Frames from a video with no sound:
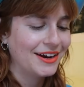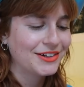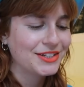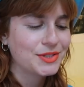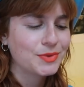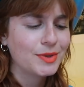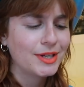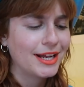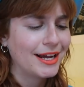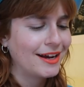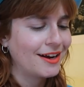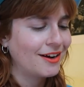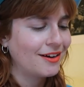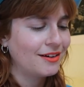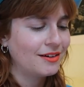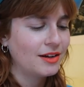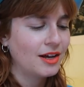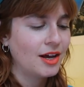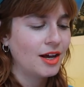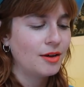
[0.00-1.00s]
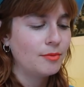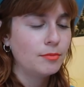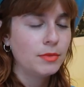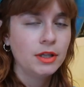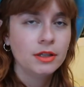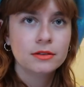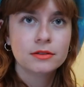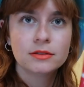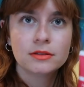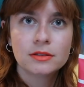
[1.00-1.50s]
Hair Sweet Hair
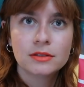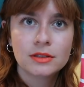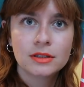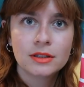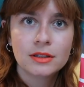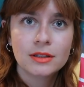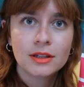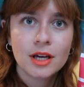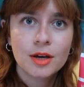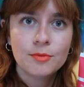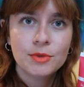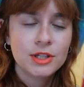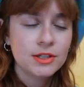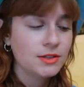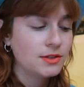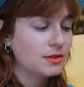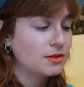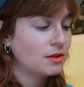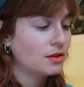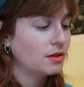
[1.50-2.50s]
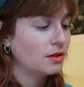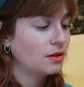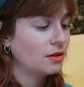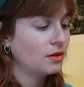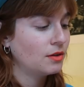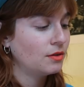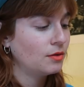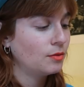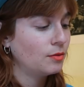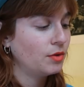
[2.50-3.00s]
Hum gummies
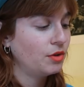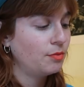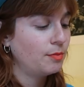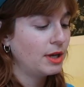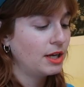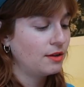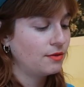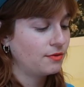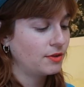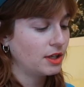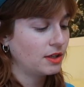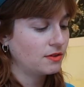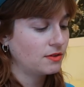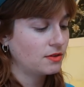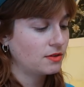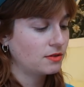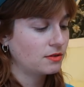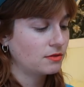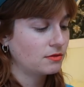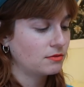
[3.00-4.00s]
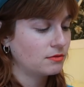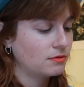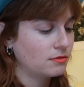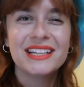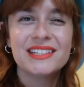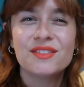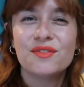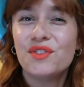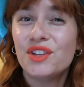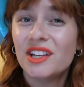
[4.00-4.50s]
with benefits.
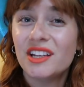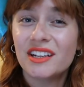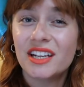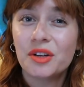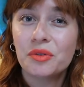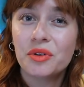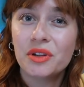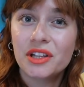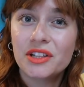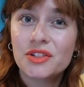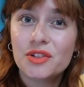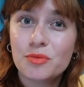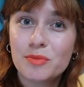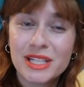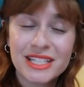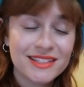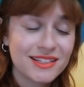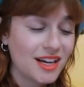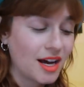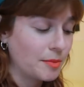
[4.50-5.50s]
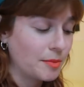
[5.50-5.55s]
As a vegan, I really do miss